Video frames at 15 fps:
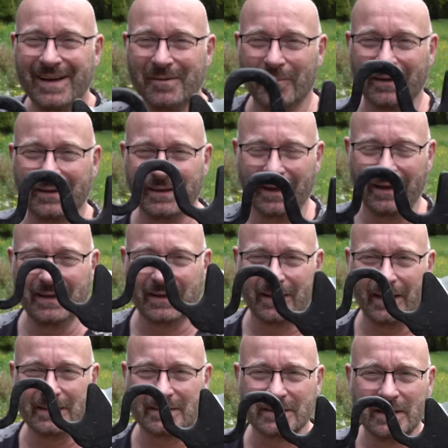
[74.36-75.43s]
But in any
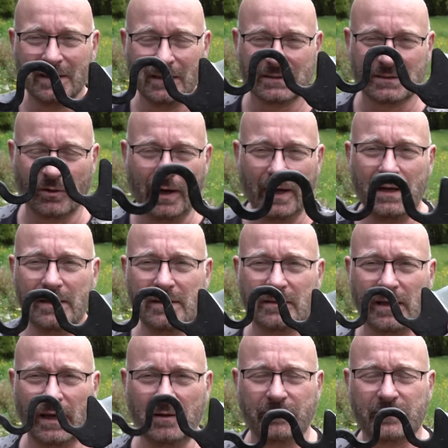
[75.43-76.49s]
case, so I
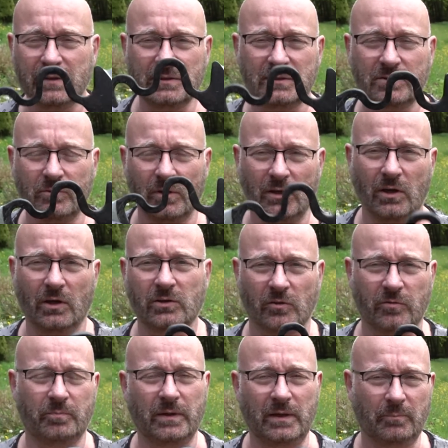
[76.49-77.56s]
gave this to a lot
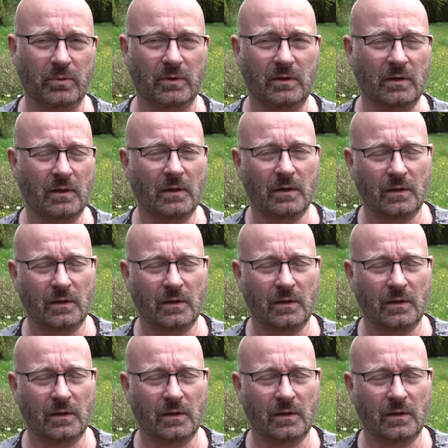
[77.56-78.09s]
of people